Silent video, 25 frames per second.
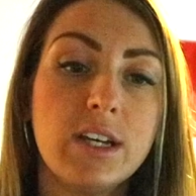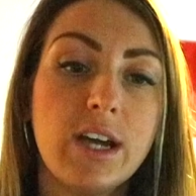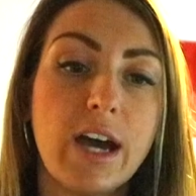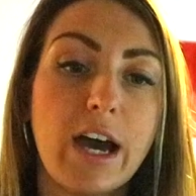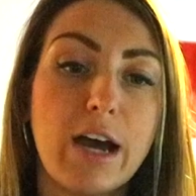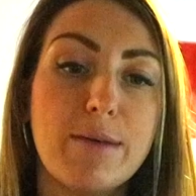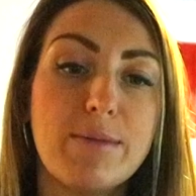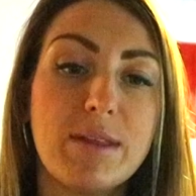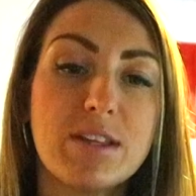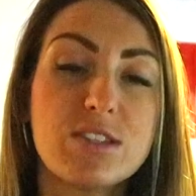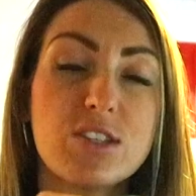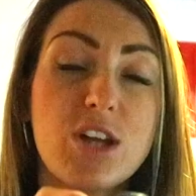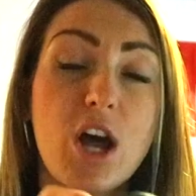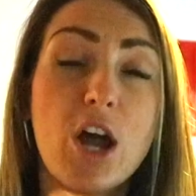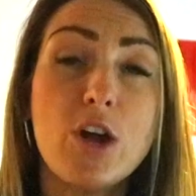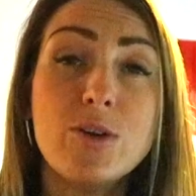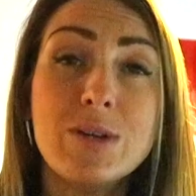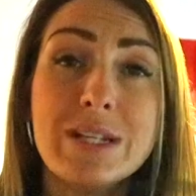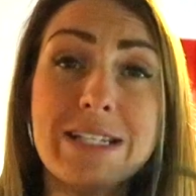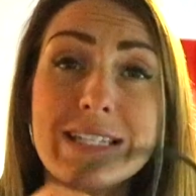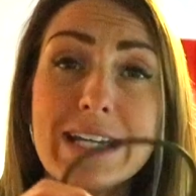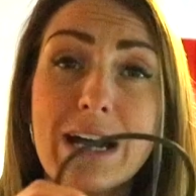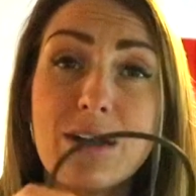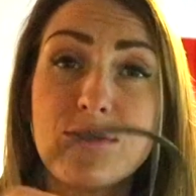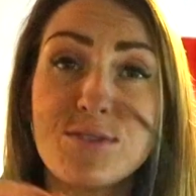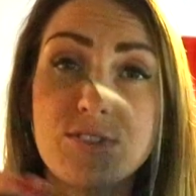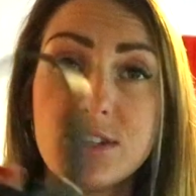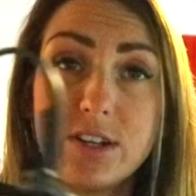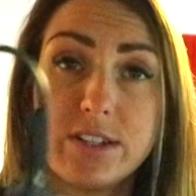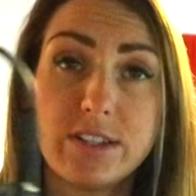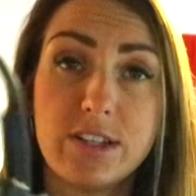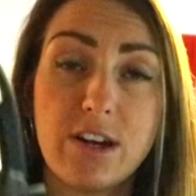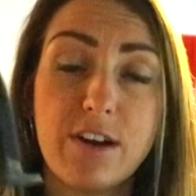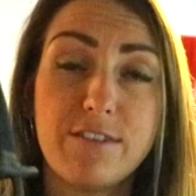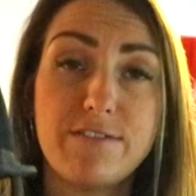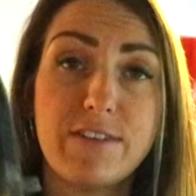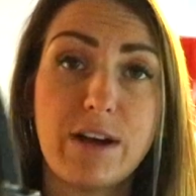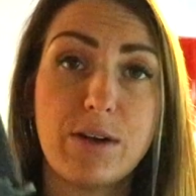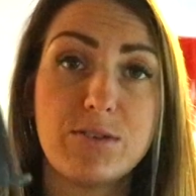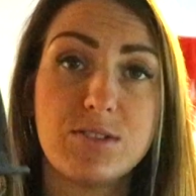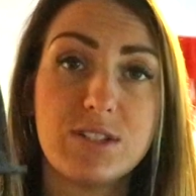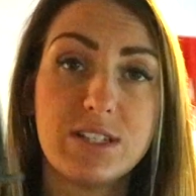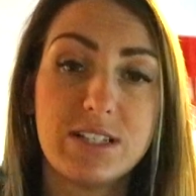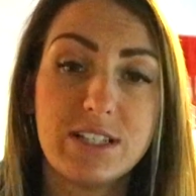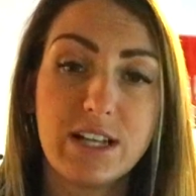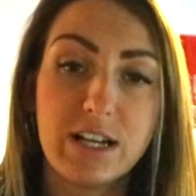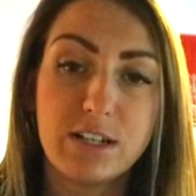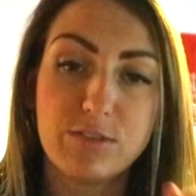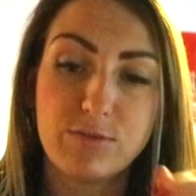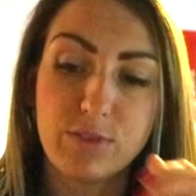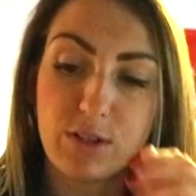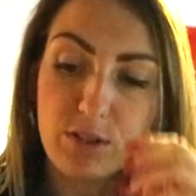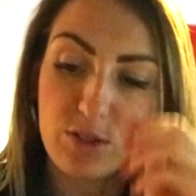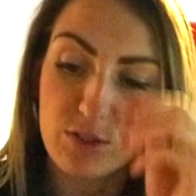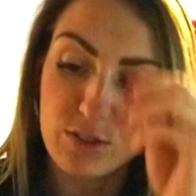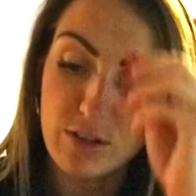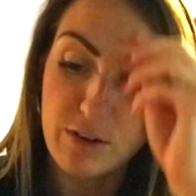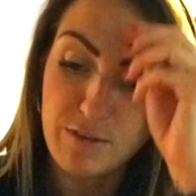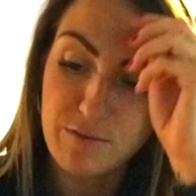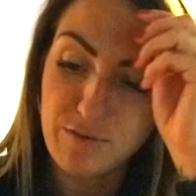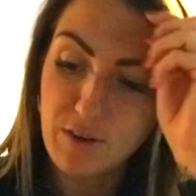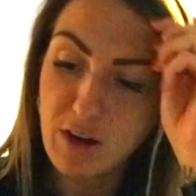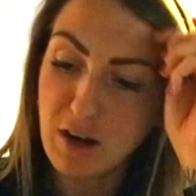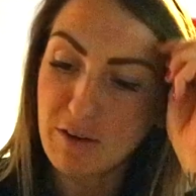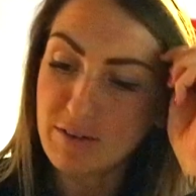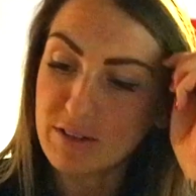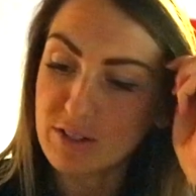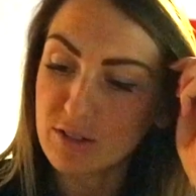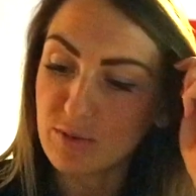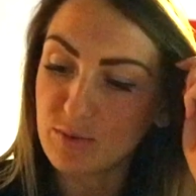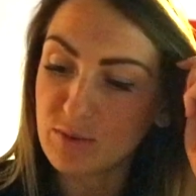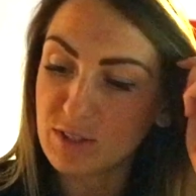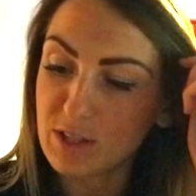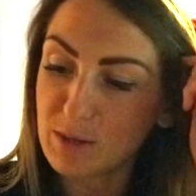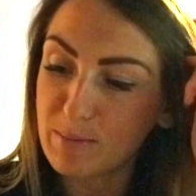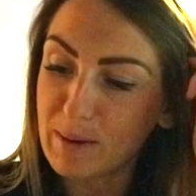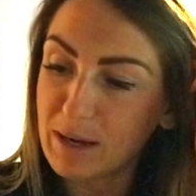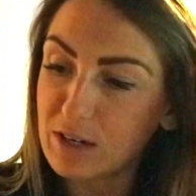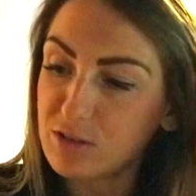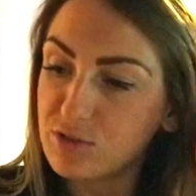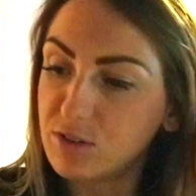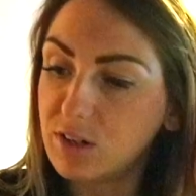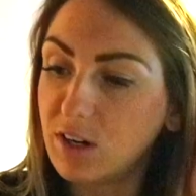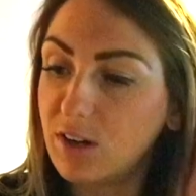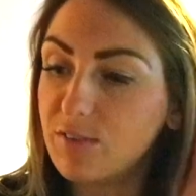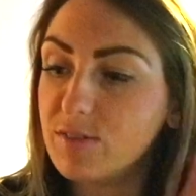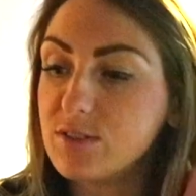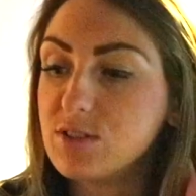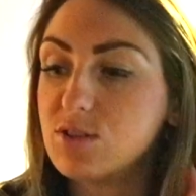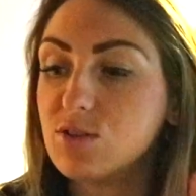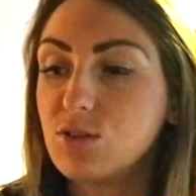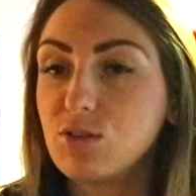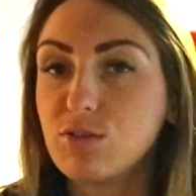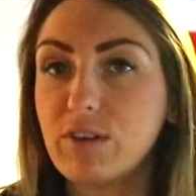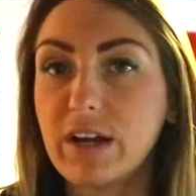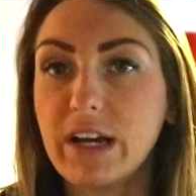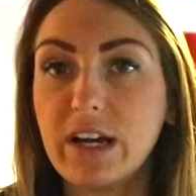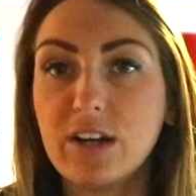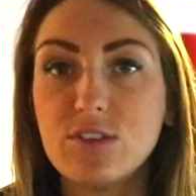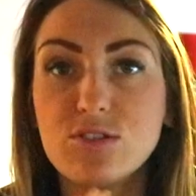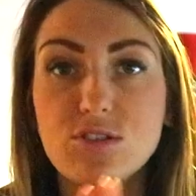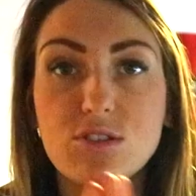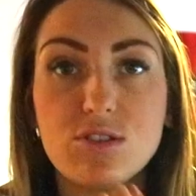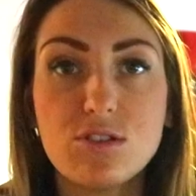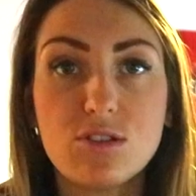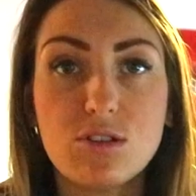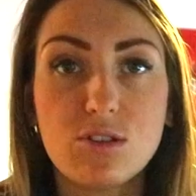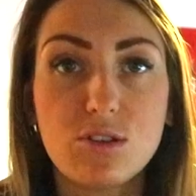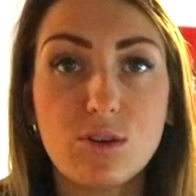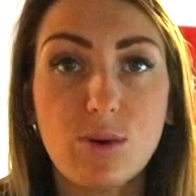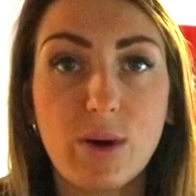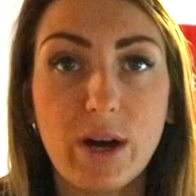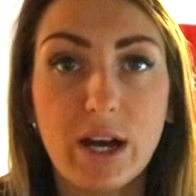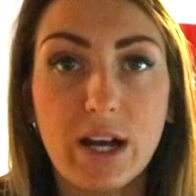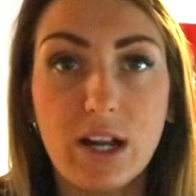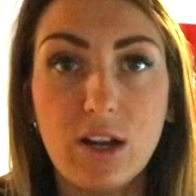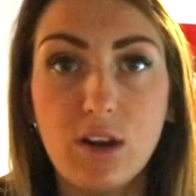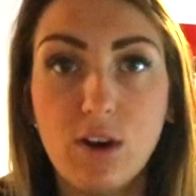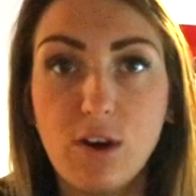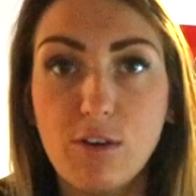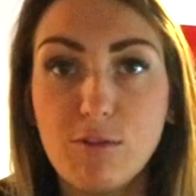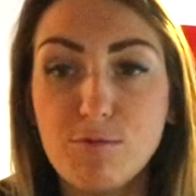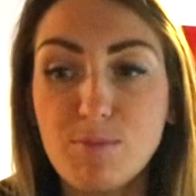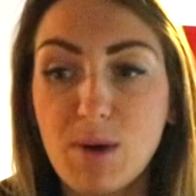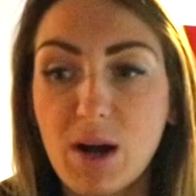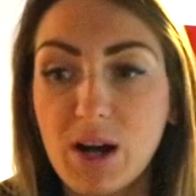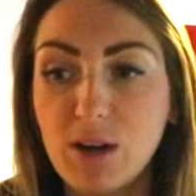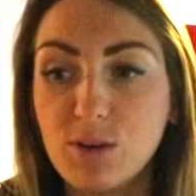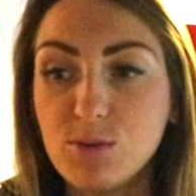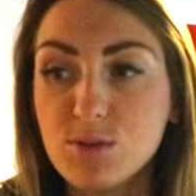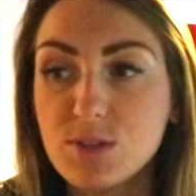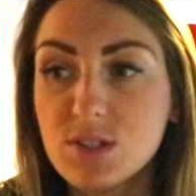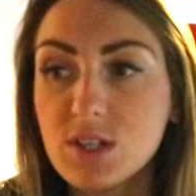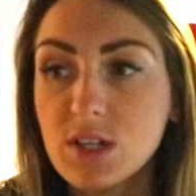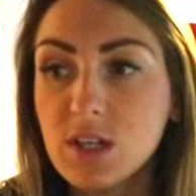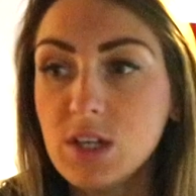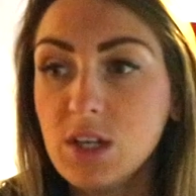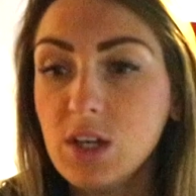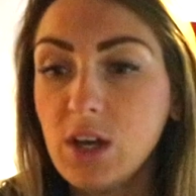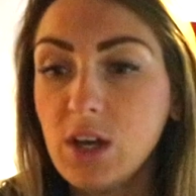and that's the only downside that I found to these headphones so far, is obviously the battery life is not great. I do quite a lot of miles